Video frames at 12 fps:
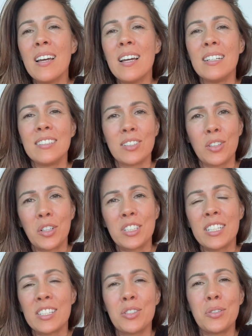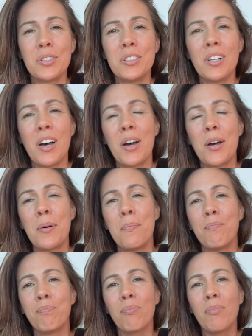it's an
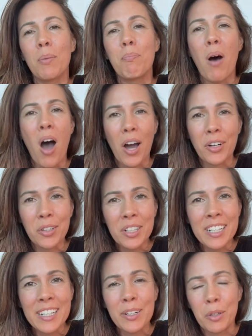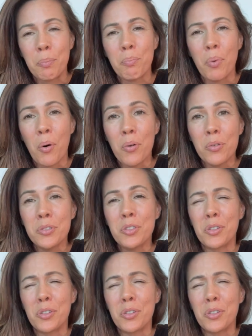artisanal pottery or bowls